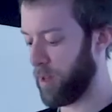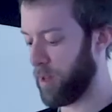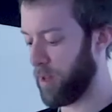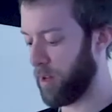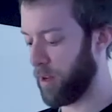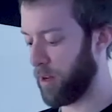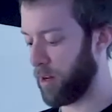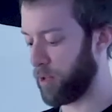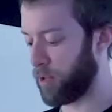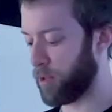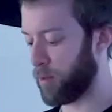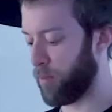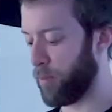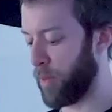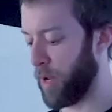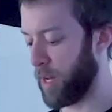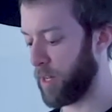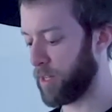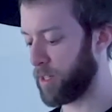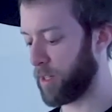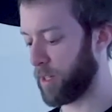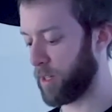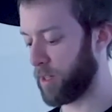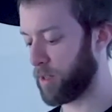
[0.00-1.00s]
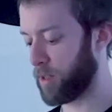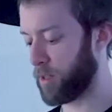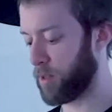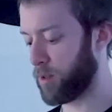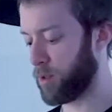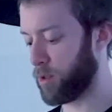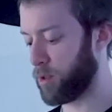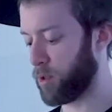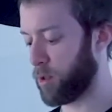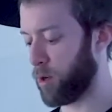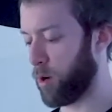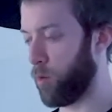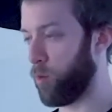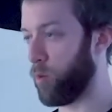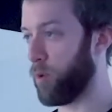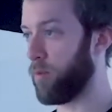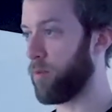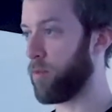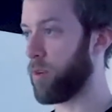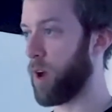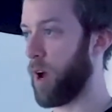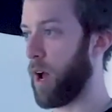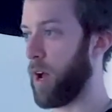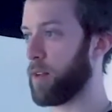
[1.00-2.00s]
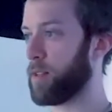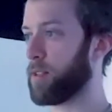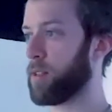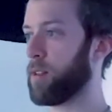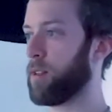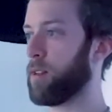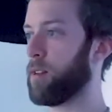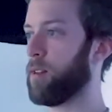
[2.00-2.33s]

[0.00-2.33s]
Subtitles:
Here's the basics. So we've got